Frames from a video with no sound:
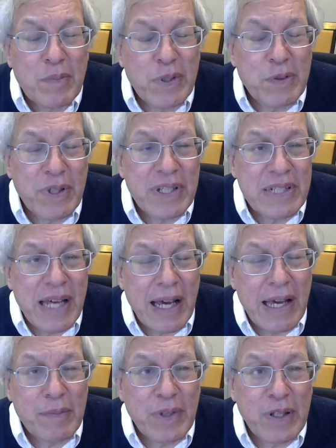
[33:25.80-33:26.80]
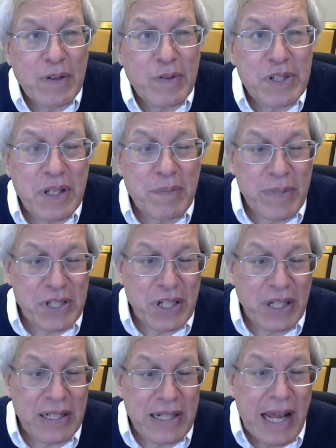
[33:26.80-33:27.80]
between the time the University of
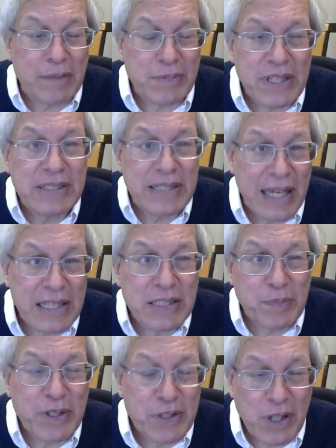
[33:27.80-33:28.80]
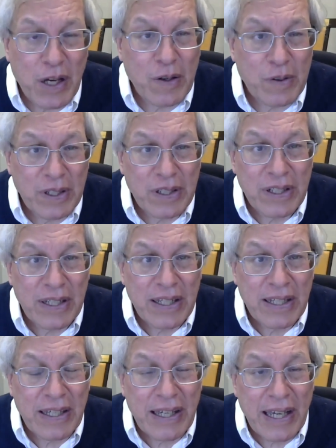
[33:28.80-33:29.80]
Michigan adopted its hate speech code
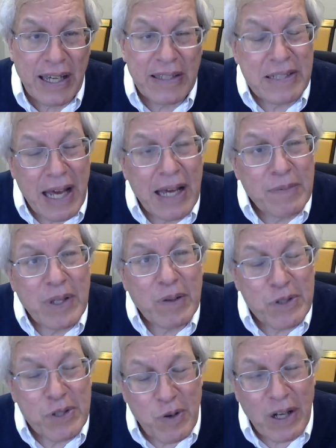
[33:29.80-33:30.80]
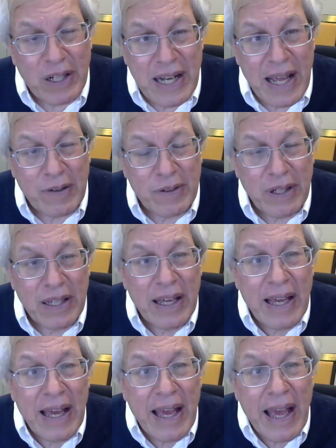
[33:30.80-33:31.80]
and the time that it was struck down,
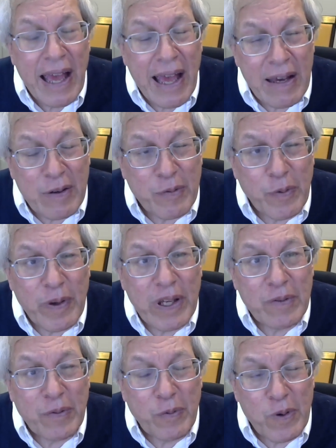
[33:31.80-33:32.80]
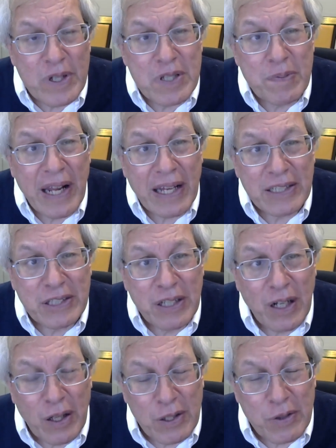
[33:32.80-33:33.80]
every enforcement
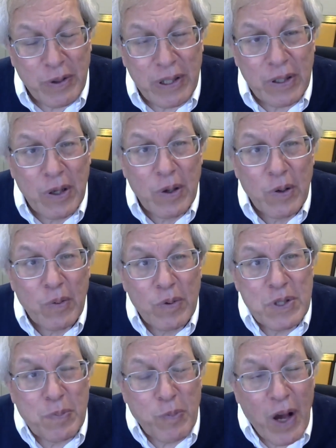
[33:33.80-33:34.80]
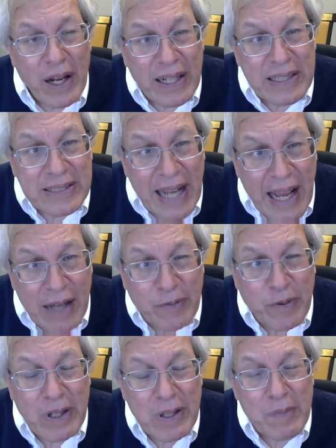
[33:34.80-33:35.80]
action under it was brought against
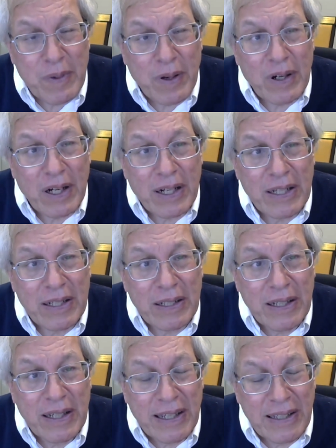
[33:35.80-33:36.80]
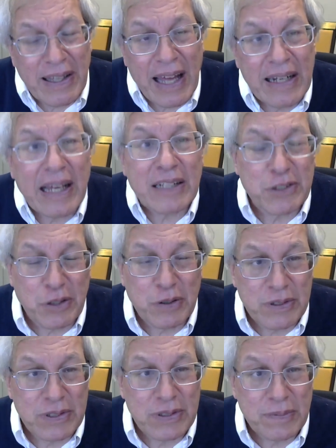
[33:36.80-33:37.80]
African American and Latinx
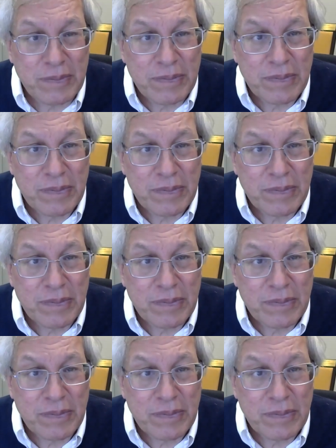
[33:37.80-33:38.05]
students.